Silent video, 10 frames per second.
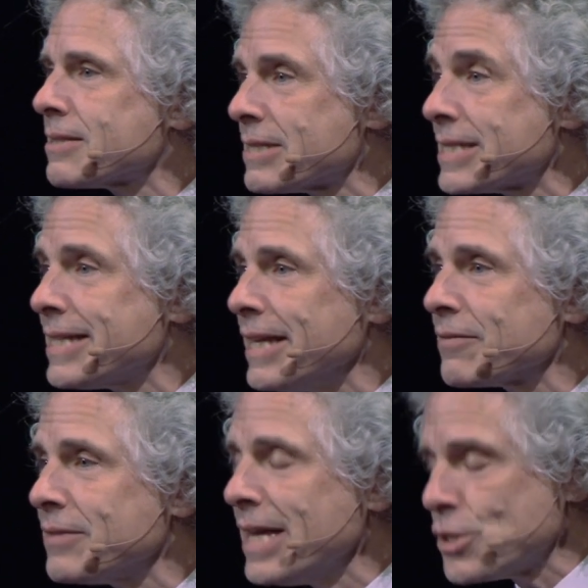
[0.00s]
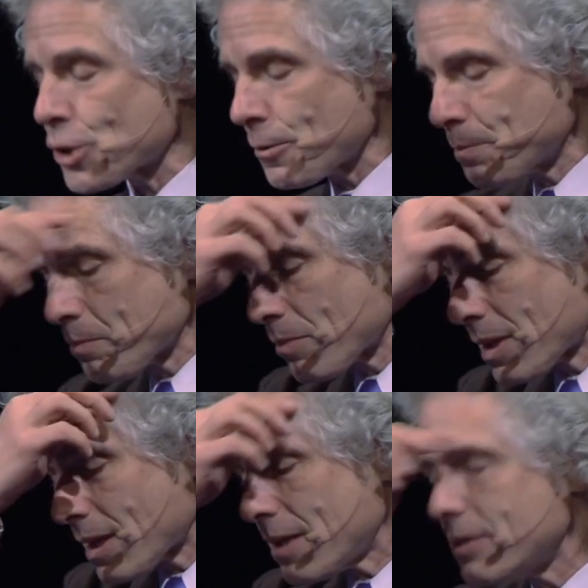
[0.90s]
state of nature?
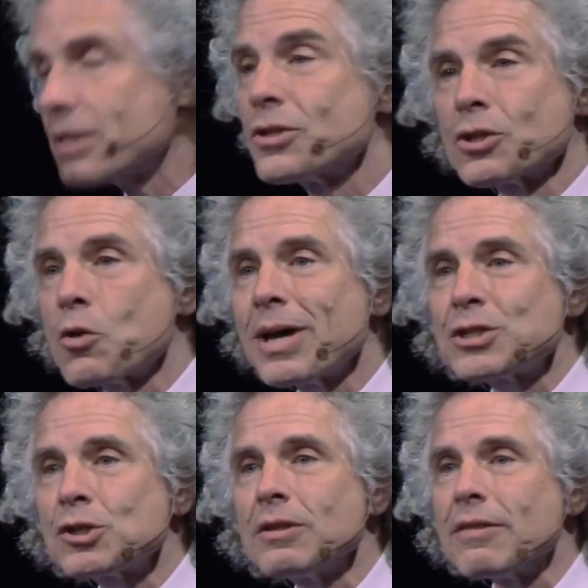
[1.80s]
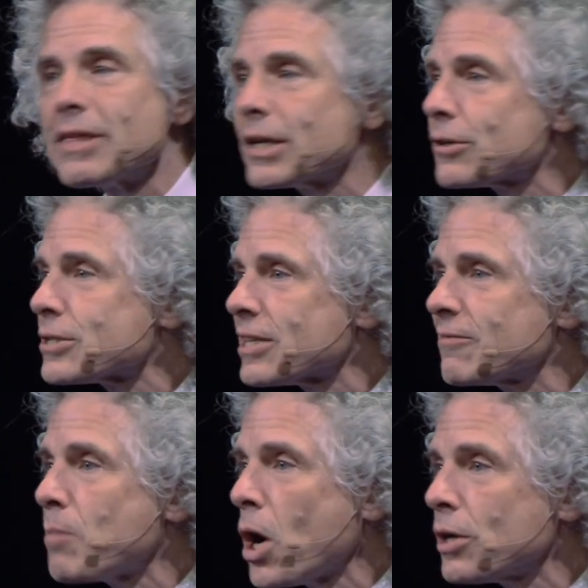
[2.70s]
This is a question that thinkers
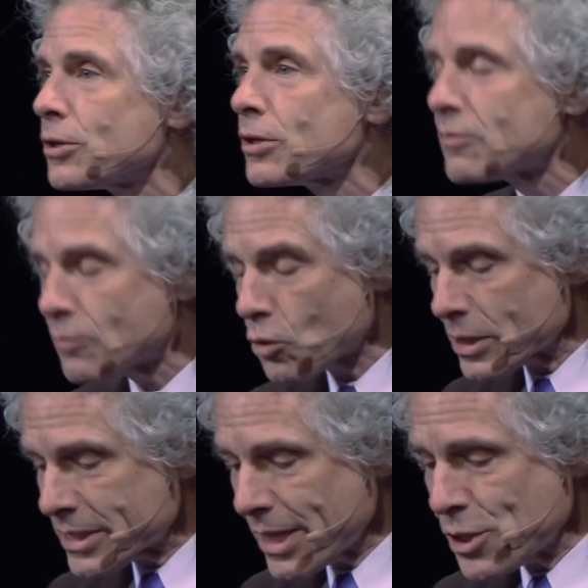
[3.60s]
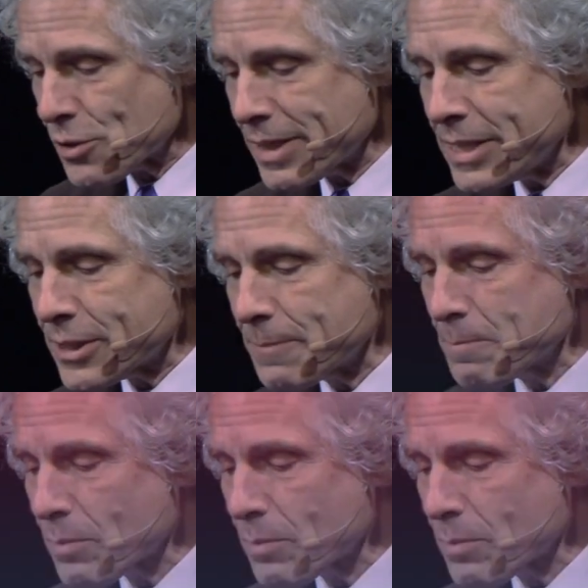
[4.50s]
have pondered for centuries.